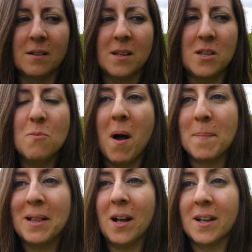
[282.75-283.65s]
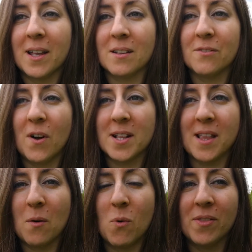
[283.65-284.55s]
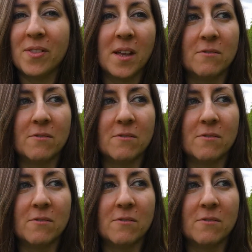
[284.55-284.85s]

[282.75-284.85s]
You might be lucky and find that one thing